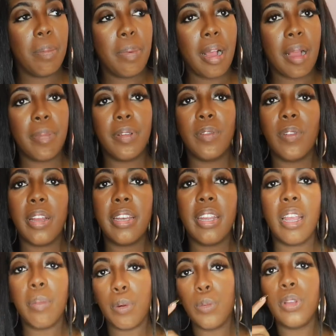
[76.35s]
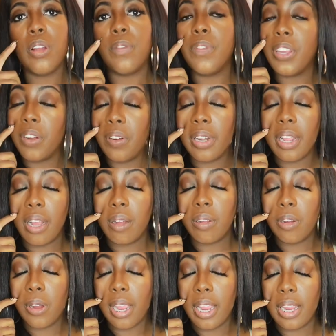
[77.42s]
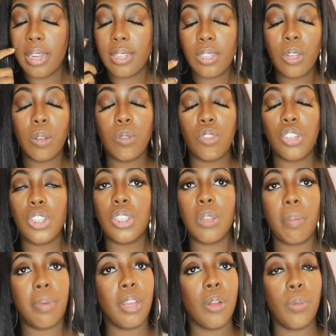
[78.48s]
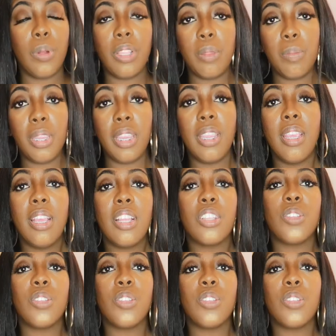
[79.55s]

popping right now, but we're gonna figure it out, okay? So just bear with me.